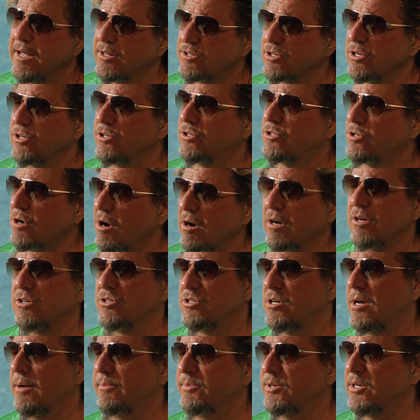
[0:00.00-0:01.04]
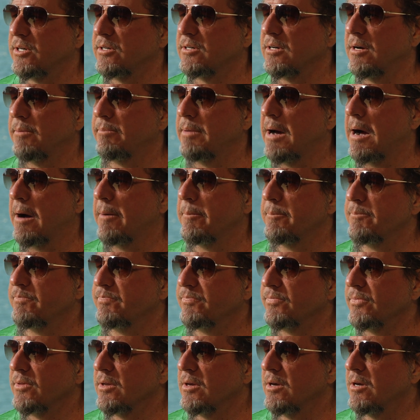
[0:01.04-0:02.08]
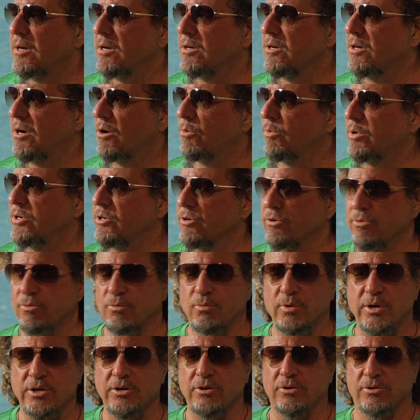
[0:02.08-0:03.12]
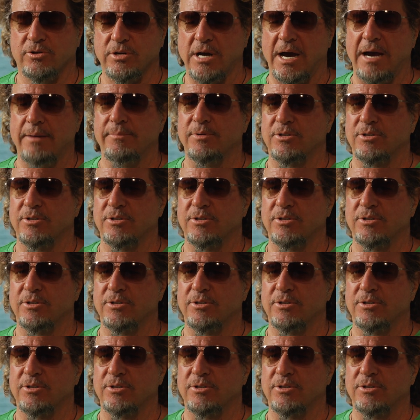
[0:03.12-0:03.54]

It's a dark subject about, when your time